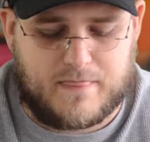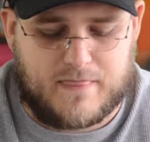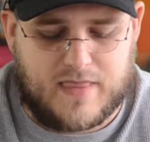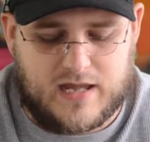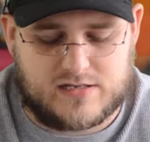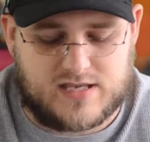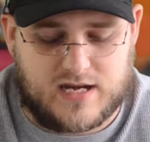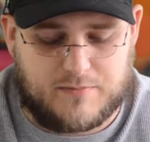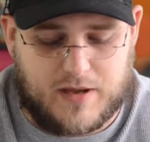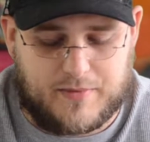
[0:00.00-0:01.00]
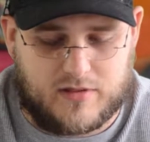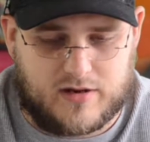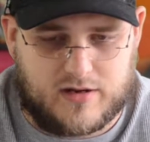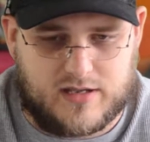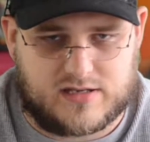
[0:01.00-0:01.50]
is gaining
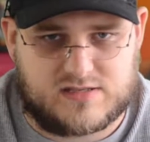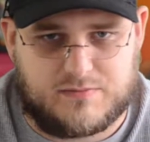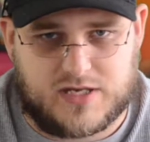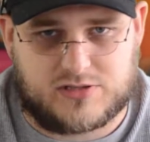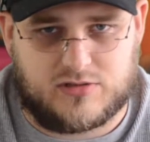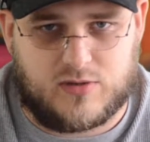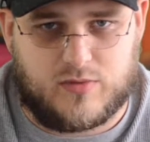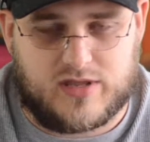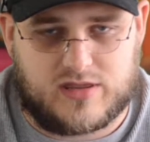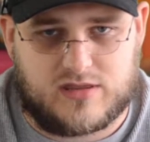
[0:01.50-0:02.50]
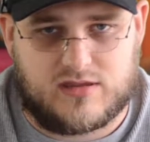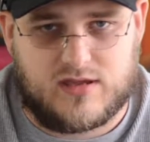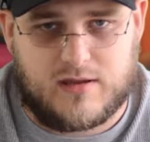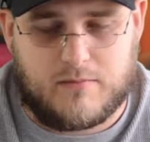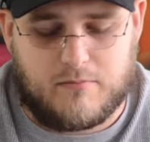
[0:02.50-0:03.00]
popularity, especially with
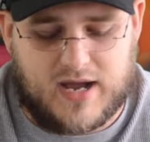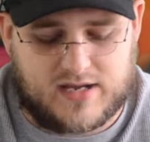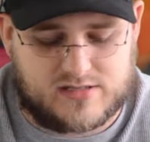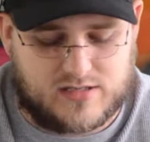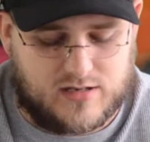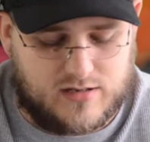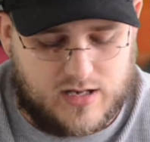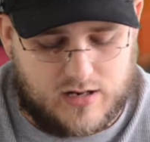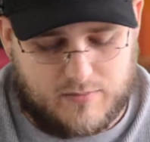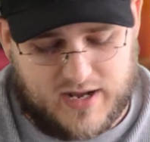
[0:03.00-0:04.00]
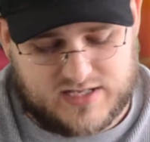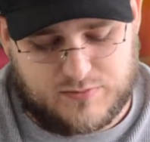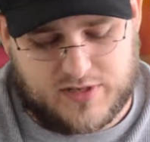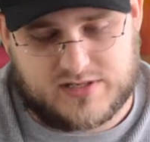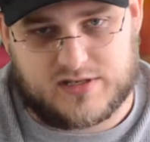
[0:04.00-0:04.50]
box
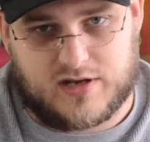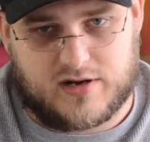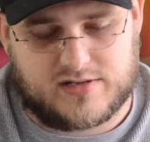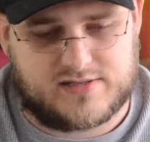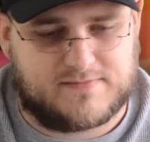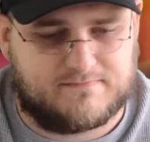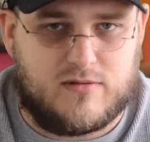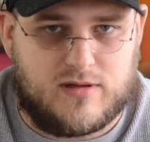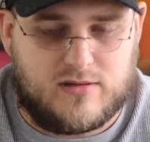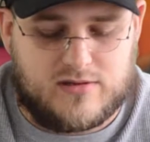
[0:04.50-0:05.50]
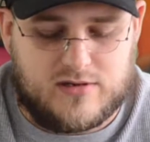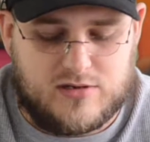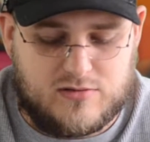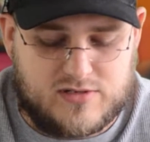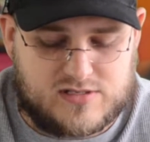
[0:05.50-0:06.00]
press cigars. The
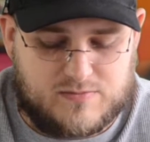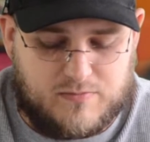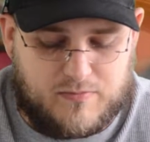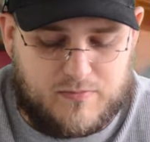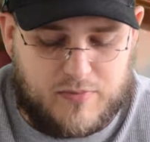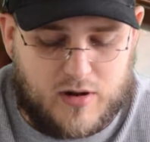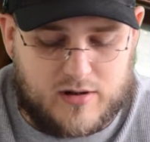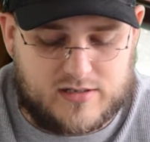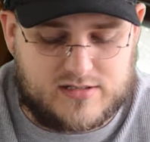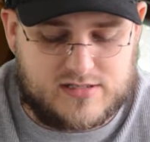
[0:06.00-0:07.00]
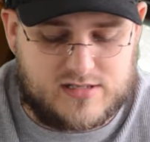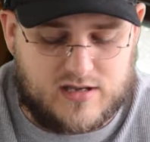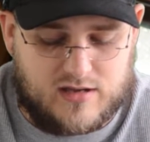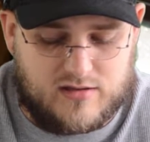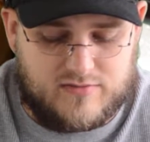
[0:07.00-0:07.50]
newest part
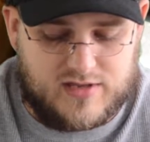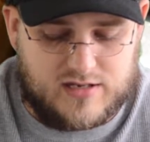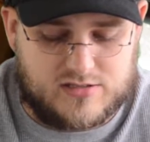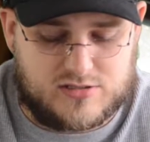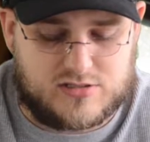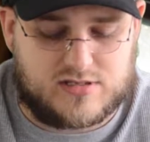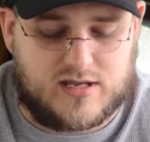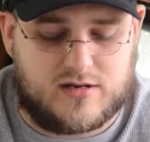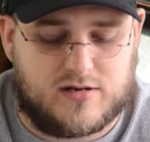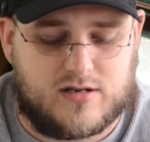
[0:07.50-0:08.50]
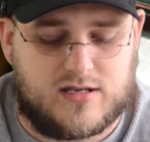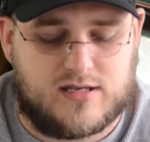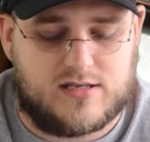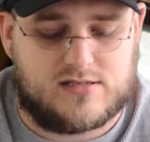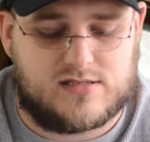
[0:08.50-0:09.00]
of the industry standard
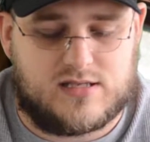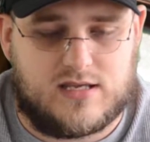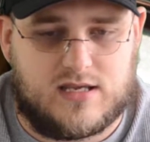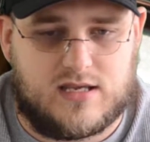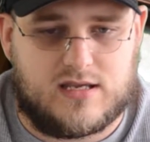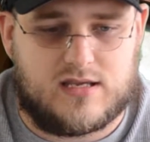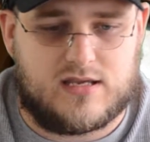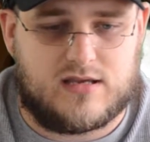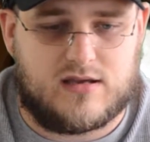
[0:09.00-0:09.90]
is the